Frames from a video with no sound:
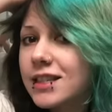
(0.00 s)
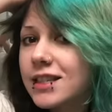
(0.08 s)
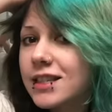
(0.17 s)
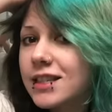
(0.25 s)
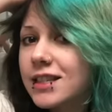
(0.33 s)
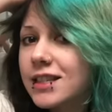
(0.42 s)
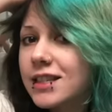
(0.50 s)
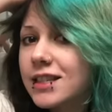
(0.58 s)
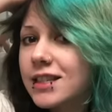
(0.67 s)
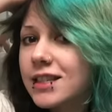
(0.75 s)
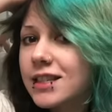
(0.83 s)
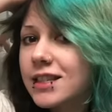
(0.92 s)

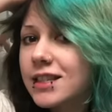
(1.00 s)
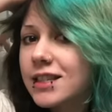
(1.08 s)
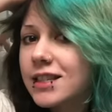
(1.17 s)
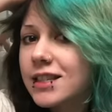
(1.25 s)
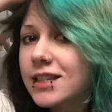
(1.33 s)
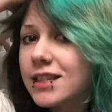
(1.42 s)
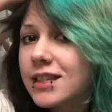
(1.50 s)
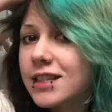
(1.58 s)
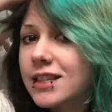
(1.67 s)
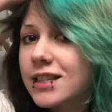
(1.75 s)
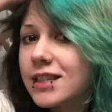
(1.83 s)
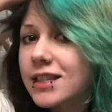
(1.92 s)

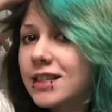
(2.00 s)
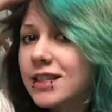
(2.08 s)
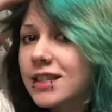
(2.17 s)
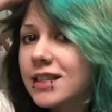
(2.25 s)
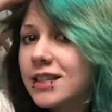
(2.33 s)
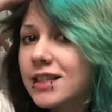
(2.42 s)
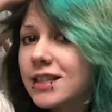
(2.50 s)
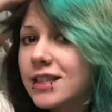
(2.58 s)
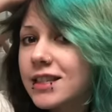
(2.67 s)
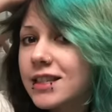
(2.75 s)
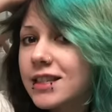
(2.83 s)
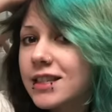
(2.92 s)
(silent)